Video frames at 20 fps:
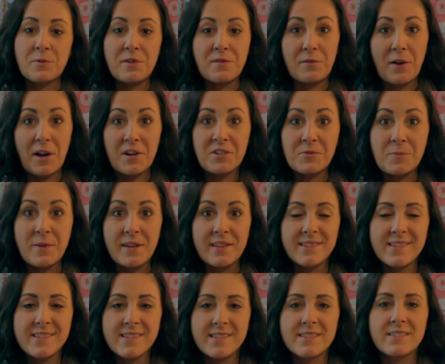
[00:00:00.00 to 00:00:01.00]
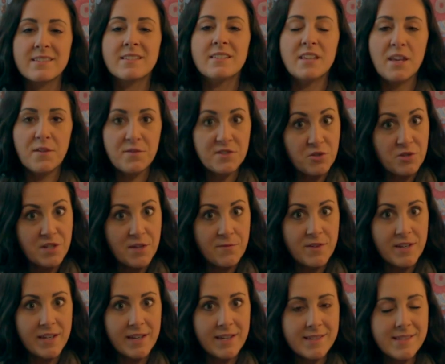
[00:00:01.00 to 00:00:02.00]
refreshments, gift
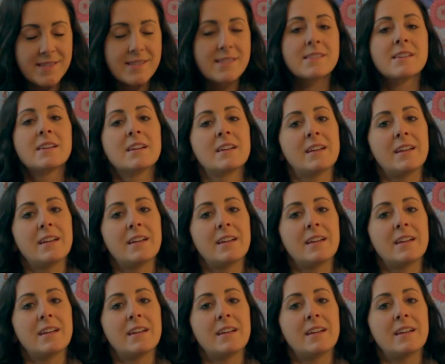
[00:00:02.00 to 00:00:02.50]
certificates,